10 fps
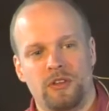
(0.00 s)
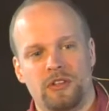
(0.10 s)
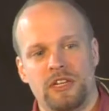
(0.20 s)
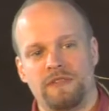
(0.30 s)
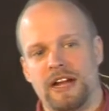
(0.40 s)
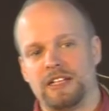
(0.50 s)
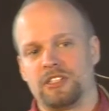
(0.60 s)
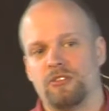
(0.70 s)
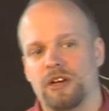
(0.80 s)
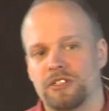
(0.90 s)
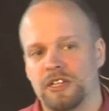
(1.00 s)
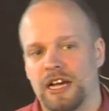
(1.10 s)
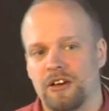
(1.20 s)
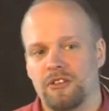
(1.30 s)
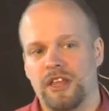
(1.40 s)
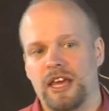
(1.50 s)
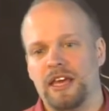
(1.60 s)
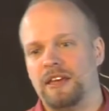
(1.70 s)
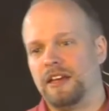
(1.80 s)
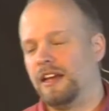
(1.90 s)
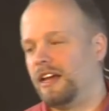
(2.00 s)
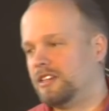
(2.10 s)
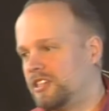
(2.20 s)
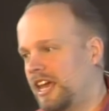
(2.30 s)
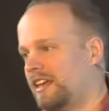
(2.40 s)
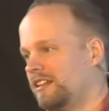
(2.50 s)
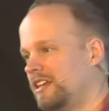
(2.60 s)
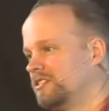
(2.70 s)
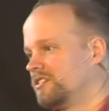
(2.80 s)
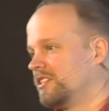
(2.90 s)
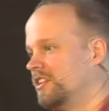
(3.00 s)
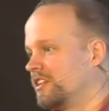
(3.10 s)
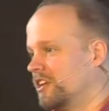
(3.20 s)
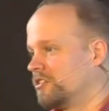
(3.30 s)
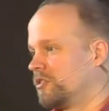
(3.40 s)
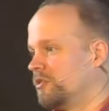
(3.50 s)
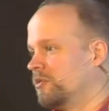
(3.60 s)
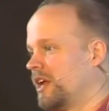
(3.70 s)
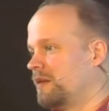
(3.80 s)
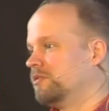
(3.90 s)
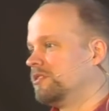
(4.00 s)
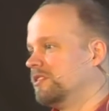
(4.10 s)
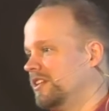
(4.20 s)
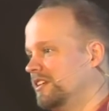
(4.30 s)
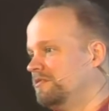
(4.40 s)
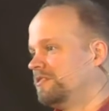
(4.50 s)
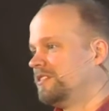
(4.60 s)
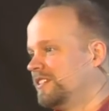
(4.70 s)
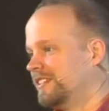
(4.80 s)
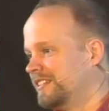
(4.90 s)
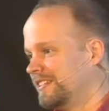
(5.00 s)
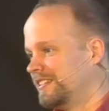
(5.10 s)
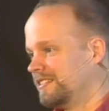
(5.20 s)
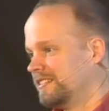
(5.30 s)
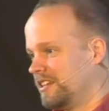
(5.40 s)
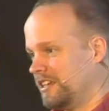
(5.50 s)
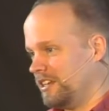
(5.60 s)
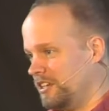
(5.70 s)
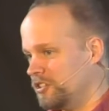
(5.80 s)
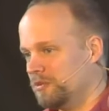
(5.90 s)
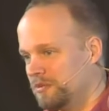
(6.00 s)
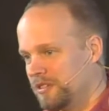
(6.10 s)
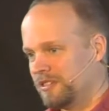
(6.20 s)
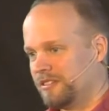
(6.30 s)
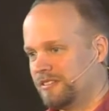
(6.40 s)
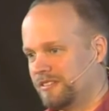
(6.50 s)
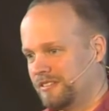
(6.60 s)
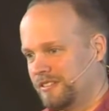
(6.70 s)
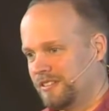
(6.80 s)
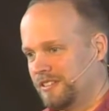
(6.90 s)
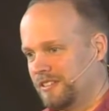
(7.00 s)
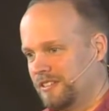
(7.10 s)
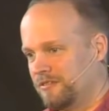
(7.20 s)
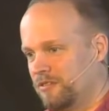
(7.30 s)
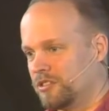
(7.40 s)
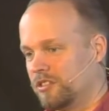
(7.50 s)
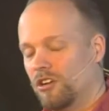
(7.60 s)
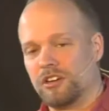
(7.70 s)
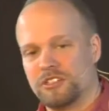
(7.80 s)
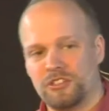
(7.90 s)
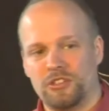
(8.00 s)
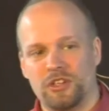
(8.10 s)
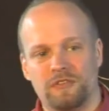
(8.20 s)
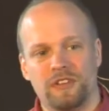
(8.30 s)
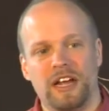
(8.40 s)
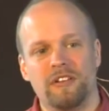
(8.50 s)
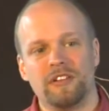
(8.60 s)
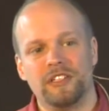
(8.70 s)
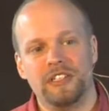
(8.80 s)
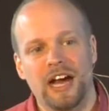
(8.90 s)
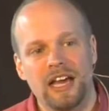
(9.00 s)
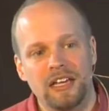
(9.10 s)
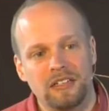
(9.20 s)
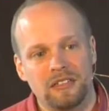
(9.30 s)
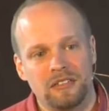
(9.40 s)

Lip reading: Did you ever ask the question how they, as aliens in a country, were able to live in Egypt for as long as it took for Herod to die?